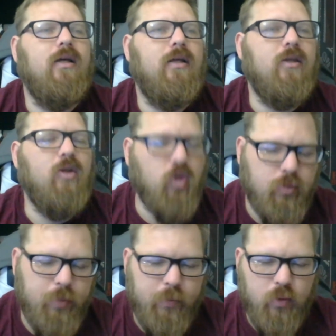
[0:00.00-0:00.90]
those
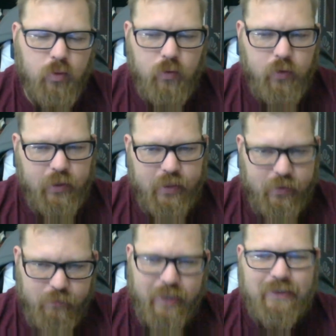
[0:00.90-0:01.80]
people, it
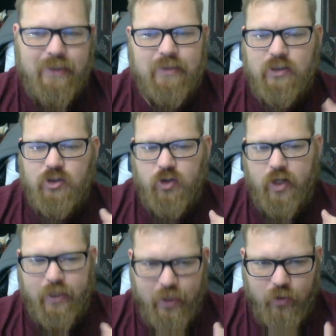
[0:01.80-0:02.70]
makes sense to
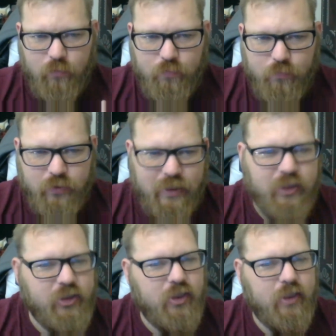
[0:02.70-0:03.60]
try it out
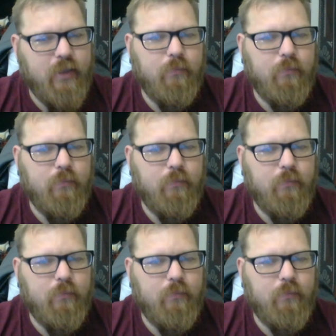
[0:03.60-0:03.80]
potentially,